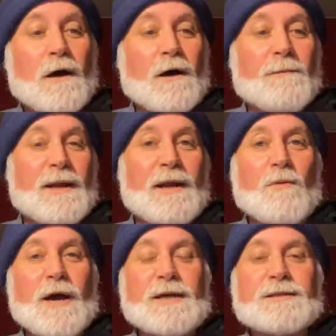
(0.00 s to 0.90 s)
Um, but
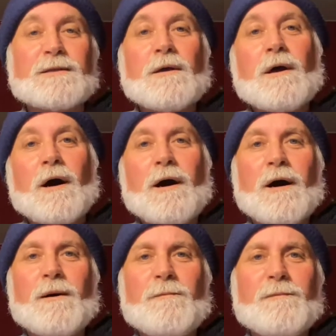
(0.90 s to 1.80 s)
anyways,
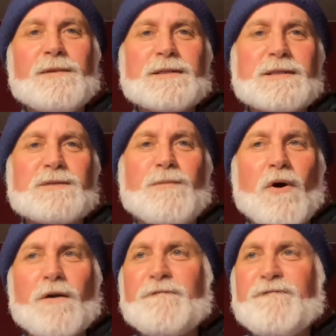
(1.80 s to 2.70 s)
um, this is
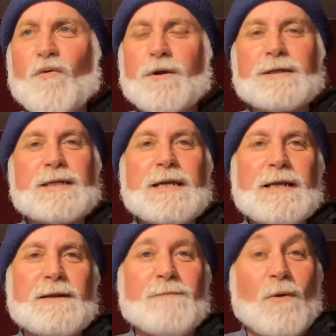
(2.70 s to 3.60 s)
part
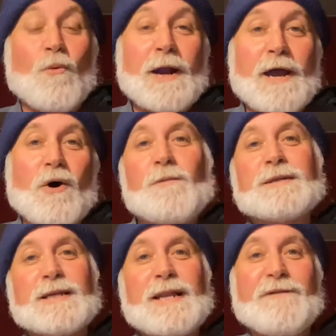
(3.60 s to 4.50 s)
14 in my, what I hope
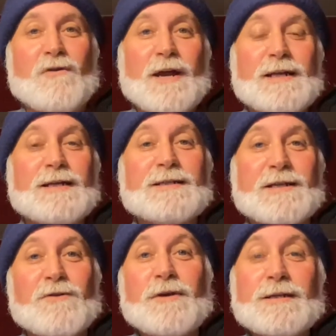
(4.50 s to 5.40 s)
is a never-ending
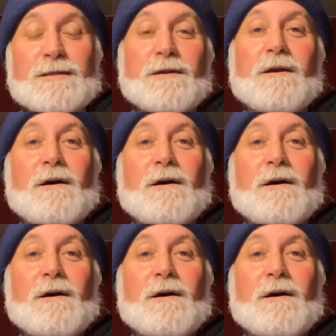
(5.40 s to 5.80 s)
series